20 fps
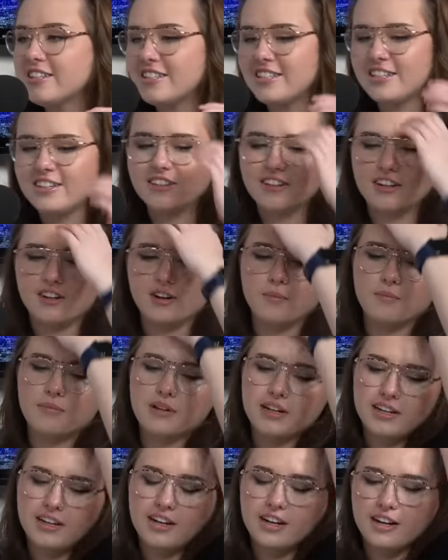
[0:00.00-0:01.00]
Zero.
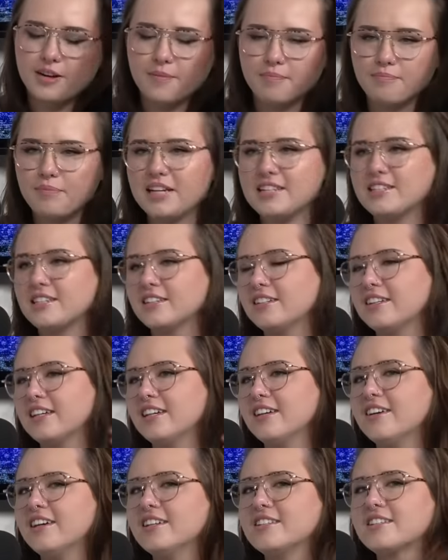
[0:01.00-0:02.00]
But
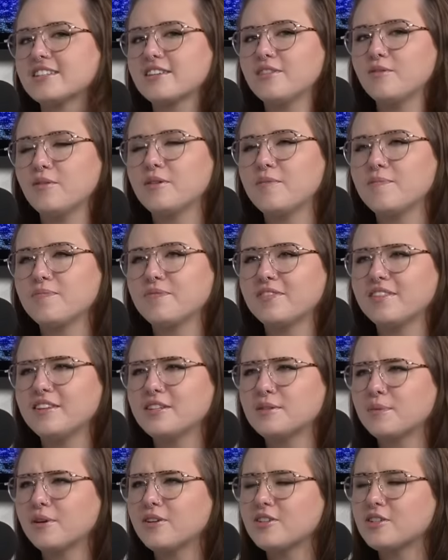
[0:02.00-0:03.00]
basically, it's
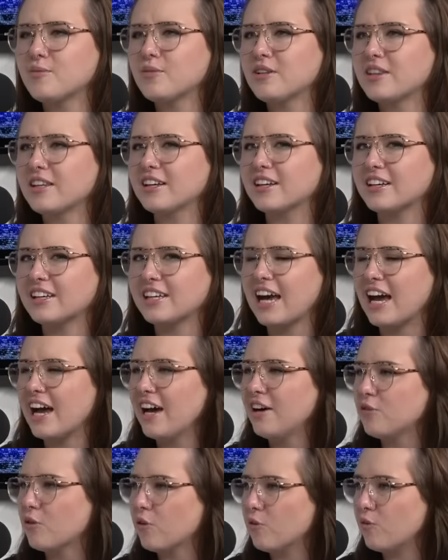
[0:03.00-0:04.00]
this person with a
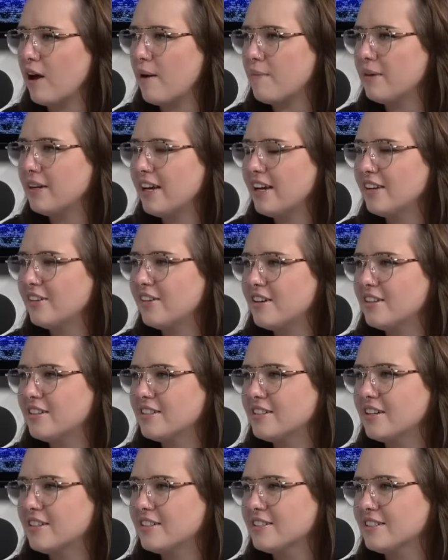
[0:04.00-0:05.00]
cat or rabbit head
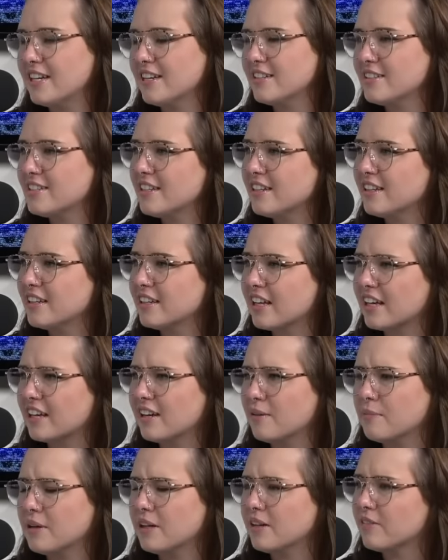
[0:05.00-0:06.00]
on dancing in like
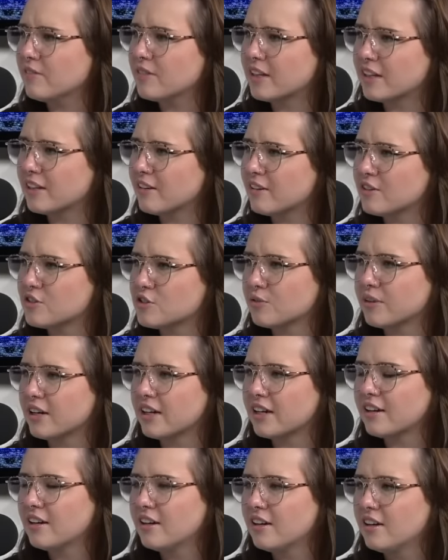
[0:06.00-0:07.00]
a bit of like
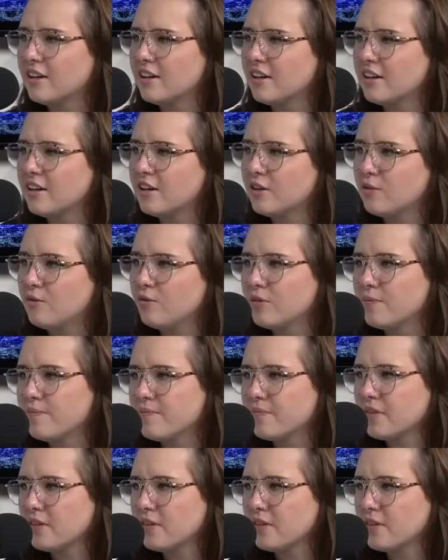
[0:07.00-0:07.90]
lingerie. Slay.